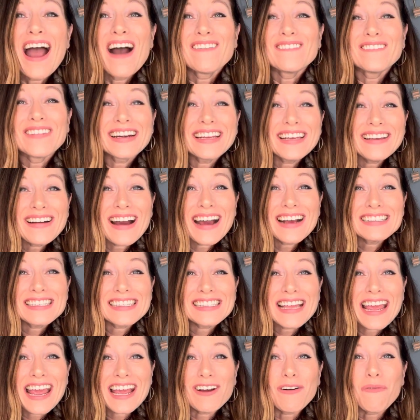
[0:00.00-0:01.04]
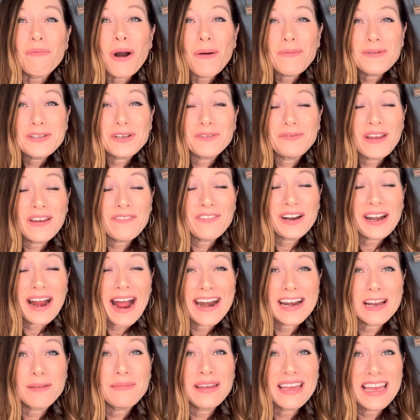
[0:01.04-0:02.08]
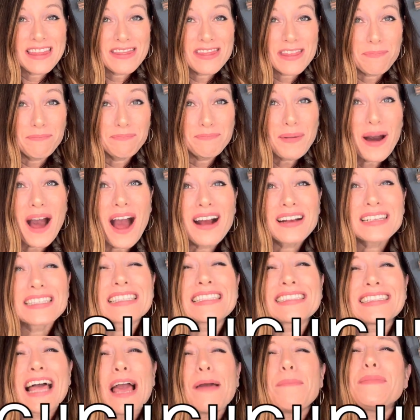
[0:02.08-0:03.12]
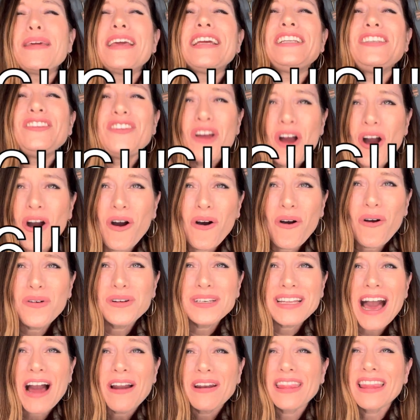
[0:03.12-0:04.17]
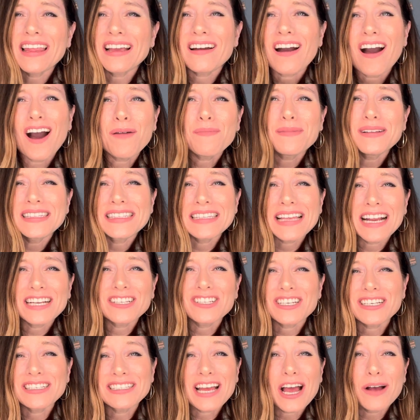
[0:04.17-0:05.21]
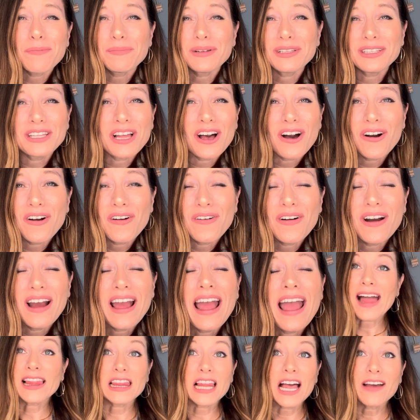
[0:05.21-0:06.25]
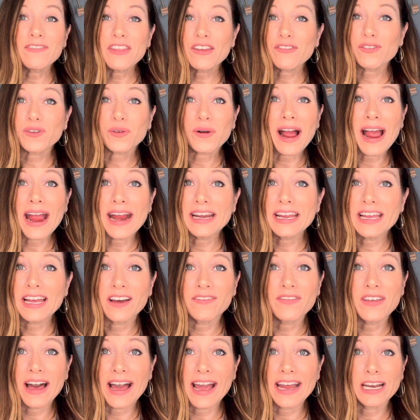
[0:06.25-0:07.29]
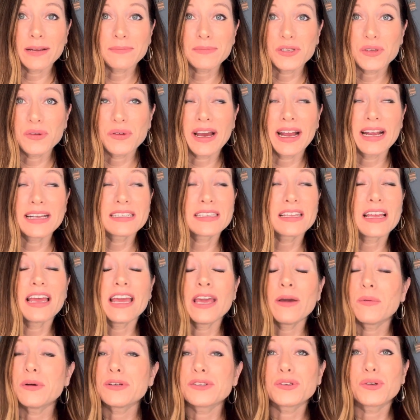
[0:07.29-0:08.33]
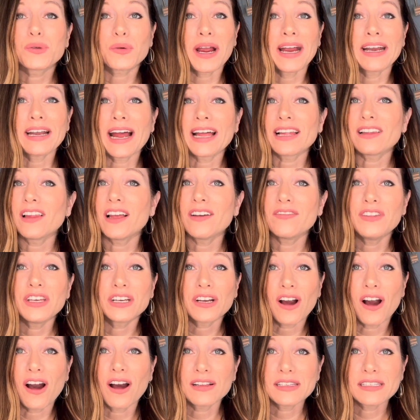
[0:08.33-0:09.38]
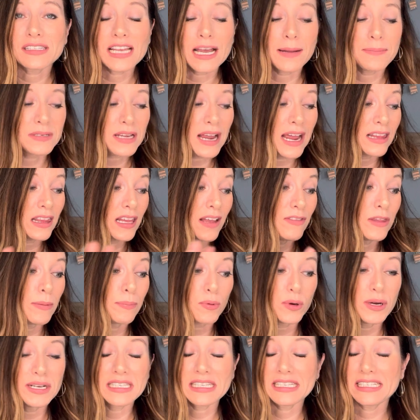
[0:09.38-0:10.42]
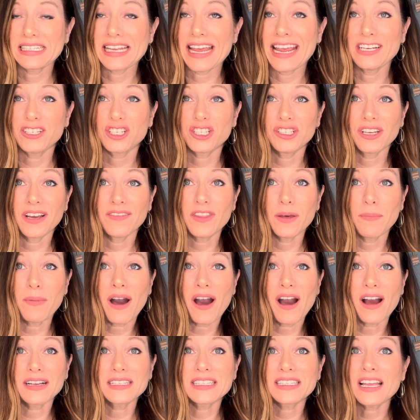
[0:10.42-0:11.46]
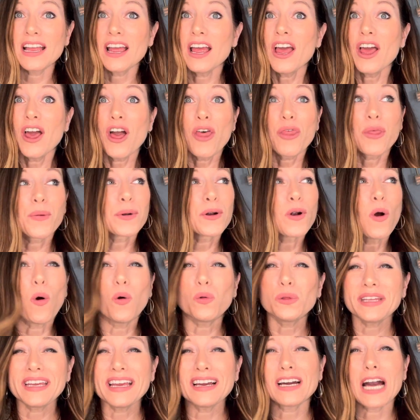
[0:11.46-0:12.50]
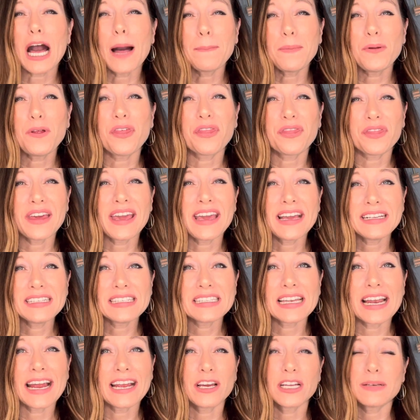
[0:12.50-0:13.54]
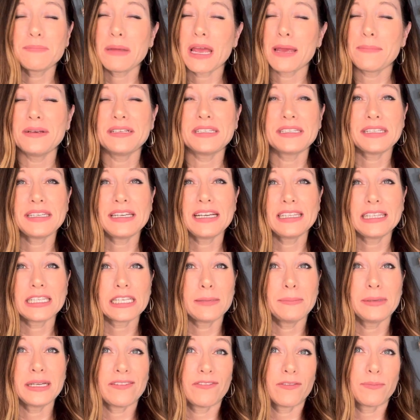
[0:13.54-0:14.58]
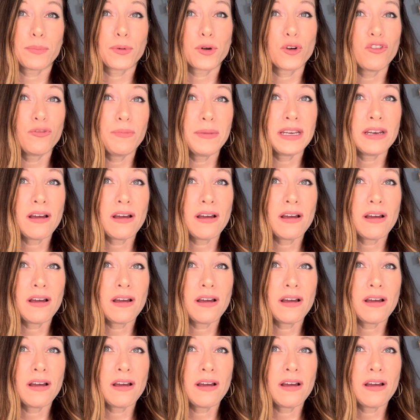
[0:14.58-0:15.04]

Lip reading: What do you guys think? What was your favorite item item in the box? Let me know down in the comment section down below. I love the variety of the items, you guys. It was great. I love the concept. I love the presentation of the box. There were only a couple of things that I could maybe see a little bit of improvement